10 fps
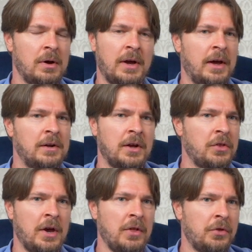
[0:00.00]

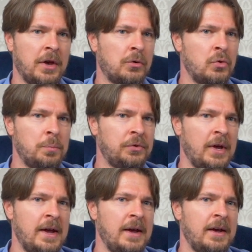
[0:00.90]
other healthcare groups,
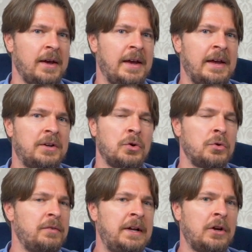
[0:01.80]
it
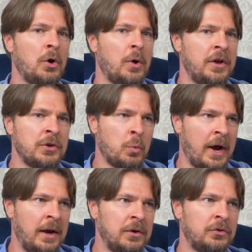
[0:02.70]
could really go either
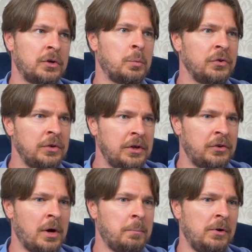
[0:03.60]
way. So there was an
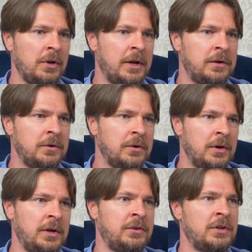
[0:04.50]
example
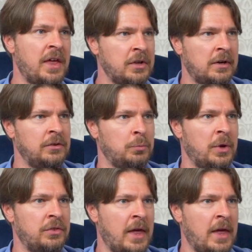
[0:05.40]
in the Netherlands when